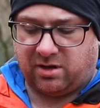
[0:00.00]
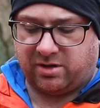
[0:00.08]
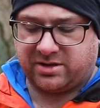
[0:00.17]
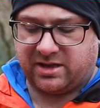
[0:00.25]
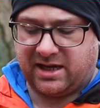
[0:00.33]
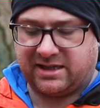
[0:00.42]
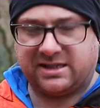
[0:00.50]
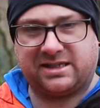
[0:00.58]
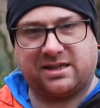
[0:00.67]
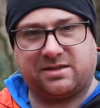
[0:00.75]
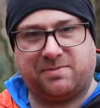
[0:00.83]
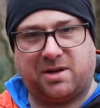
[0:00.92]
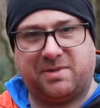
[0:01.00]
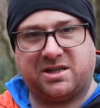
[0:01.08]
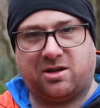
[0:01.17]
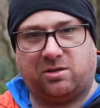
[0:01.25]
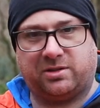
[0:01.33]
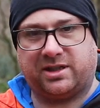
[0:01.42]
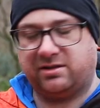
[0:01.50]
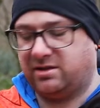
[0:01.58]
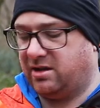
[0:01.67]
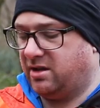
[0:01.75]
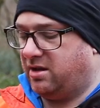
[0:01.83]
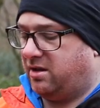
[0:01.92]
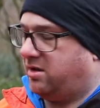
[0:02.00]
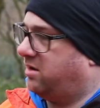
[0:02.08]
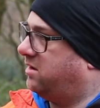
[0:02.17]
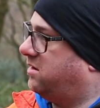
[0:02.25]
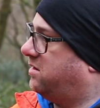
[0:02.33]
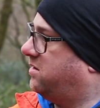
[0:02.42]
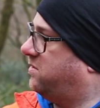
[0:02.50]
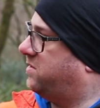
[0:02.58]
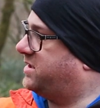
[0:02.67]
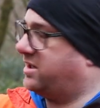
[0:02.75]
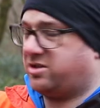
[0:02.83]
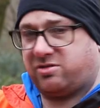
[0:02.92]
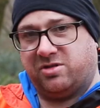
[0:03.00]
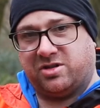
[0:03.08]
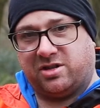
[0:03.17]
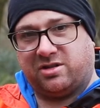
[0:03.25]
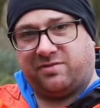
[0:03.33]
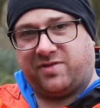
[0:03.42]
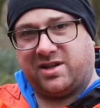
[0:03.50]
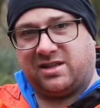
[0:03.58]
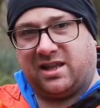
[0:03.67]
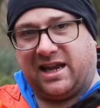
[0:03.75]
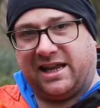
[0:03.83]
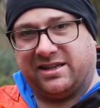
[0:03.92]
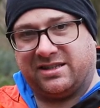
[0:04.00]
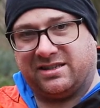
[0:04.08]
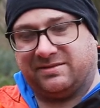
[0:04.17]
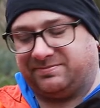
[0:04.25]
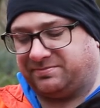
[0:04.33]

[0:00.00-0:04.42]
onto the 86 millimeter holder, which then screws onto the front of the lens.